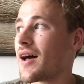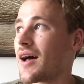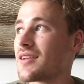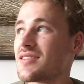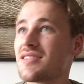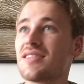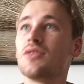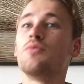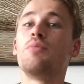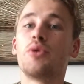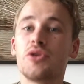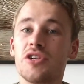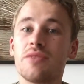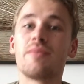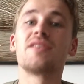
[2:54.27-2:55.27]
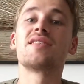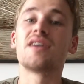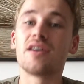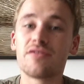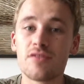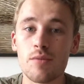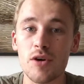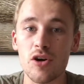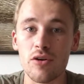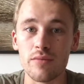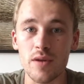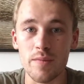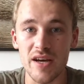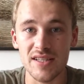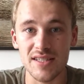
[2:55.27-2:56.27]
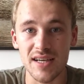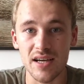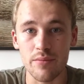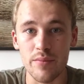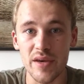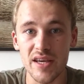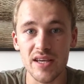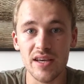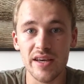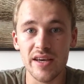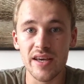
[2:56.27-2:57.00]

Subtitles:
and still pushing myself to become the best I can be.